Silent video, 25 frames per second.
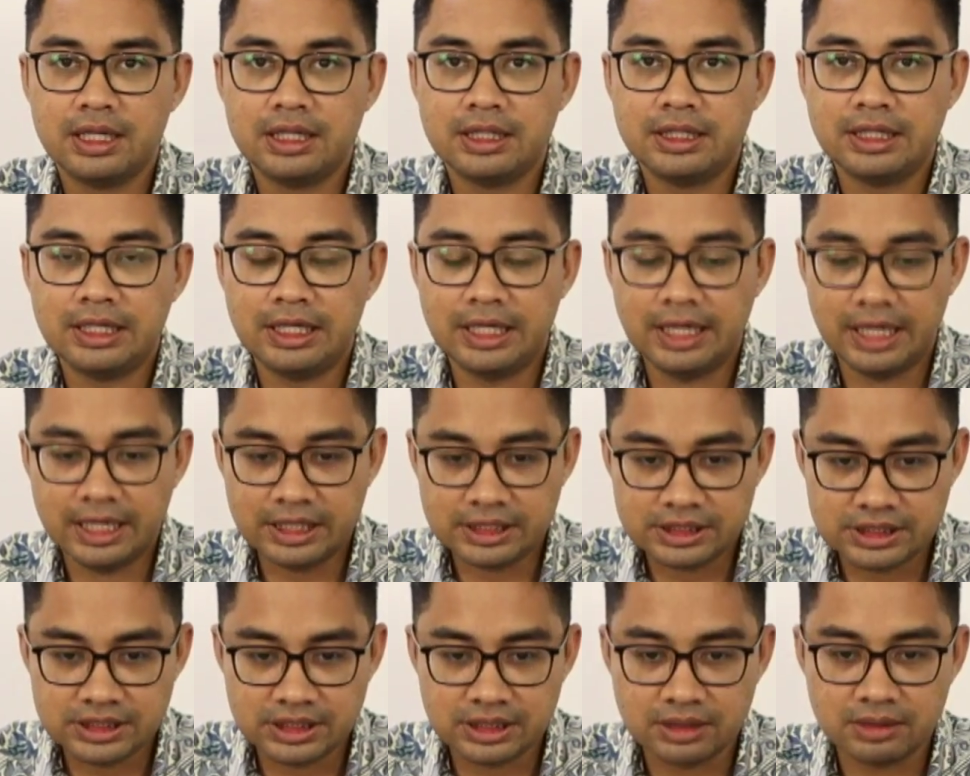an
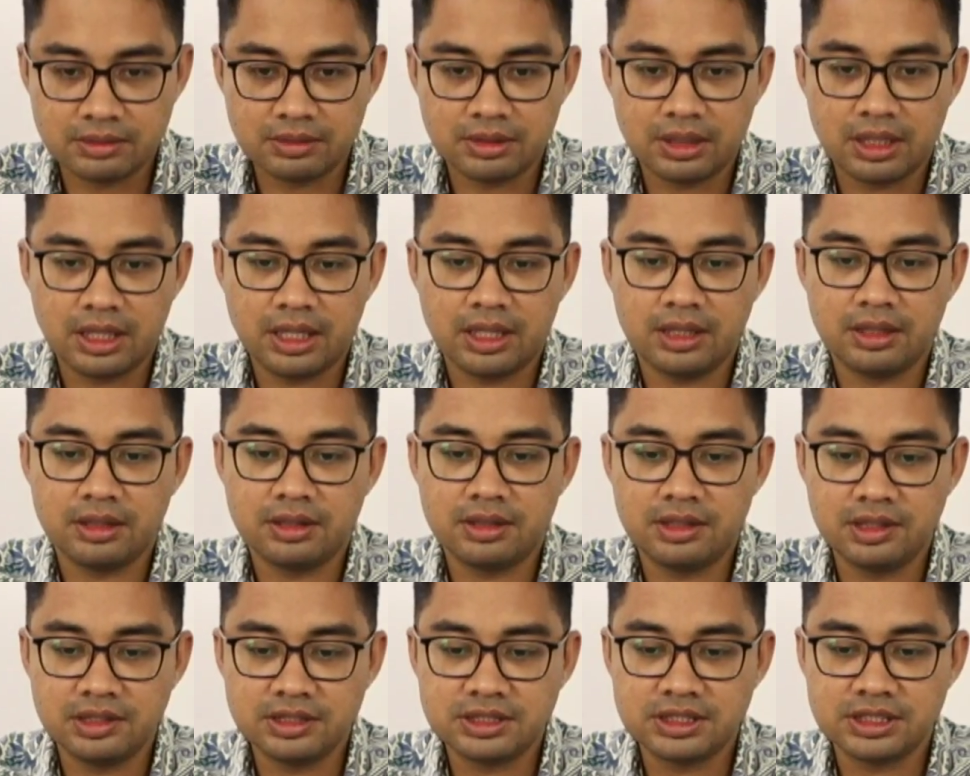election,
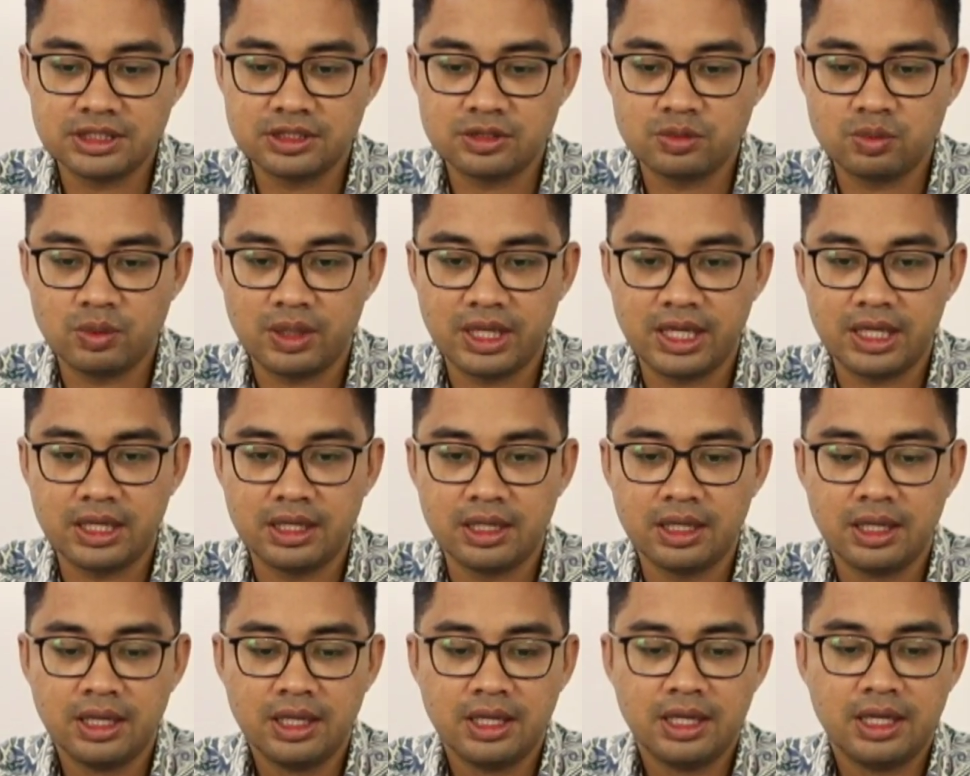and this is
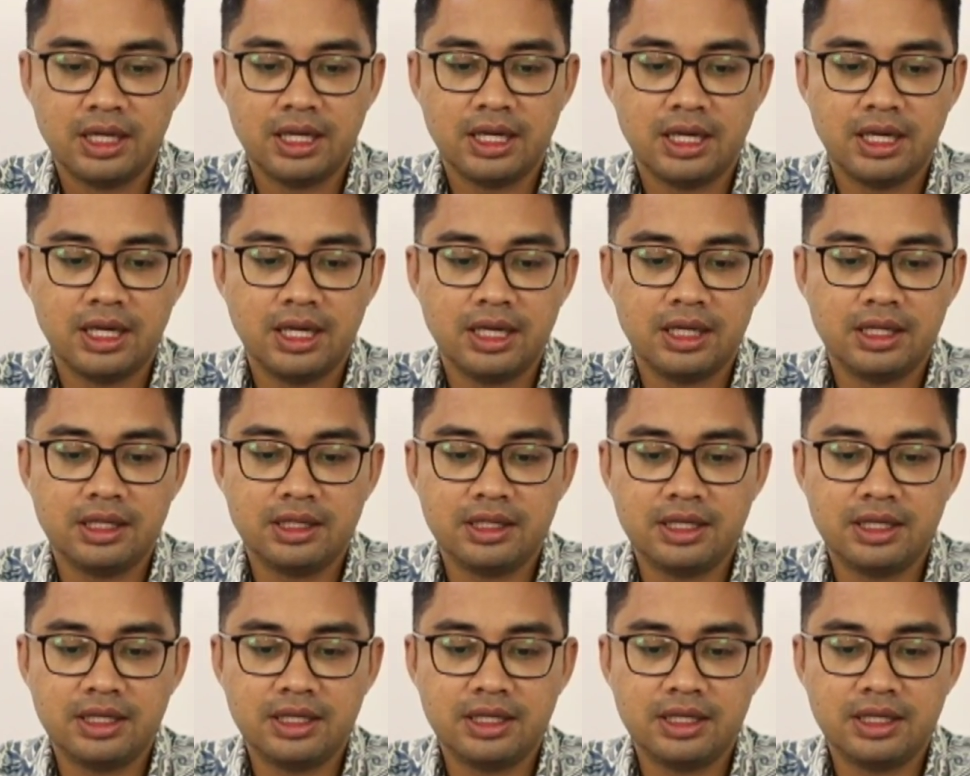when uh,